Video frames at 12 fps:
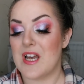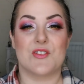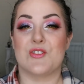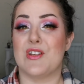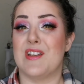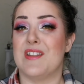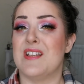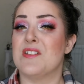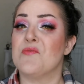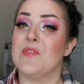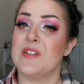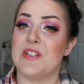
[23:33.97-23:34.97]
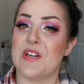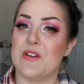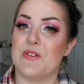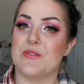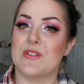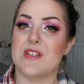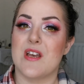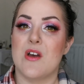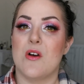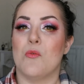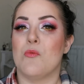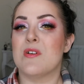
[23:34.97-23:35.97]
So yeah, these videos,
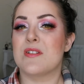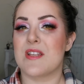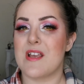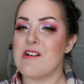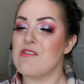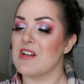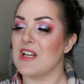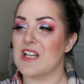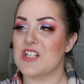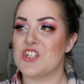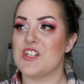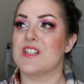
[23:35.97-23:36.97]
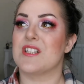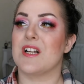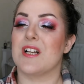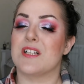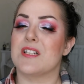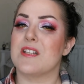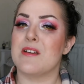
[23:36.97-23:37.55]
whilst they are a collection and declutter,